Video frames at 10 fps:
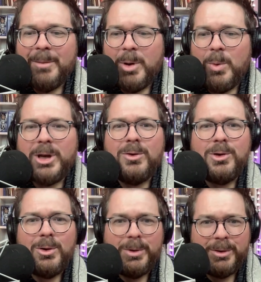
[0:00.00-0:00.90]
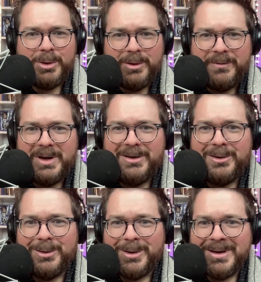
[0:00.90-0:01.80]
But what do you do with it with your
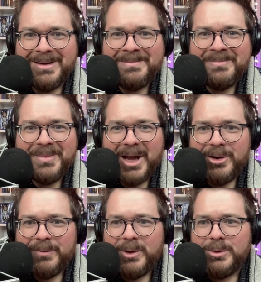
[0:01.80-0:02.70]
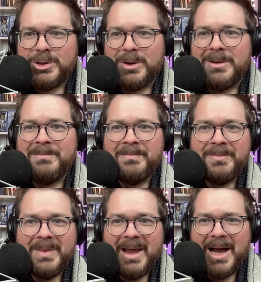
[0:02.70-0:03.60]
finitude and your future?
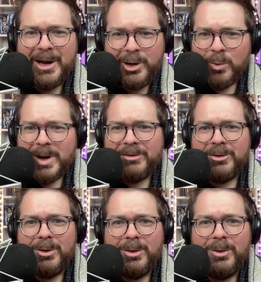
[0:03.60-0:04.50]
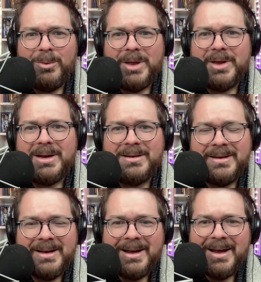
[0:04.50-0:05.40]
How do you wrestle with it?
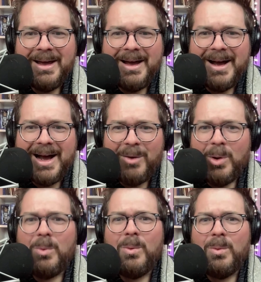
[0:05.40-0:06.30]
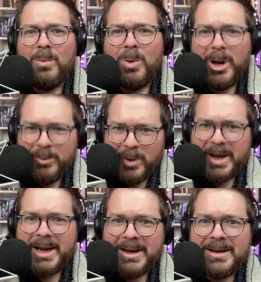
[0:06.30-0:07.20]
Well, one
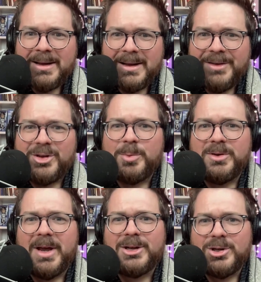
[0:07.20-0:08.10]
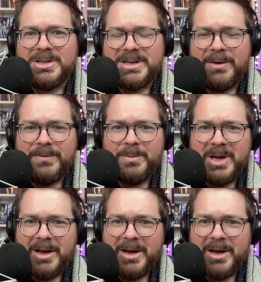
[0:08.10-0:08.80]
way is to protect yourself from the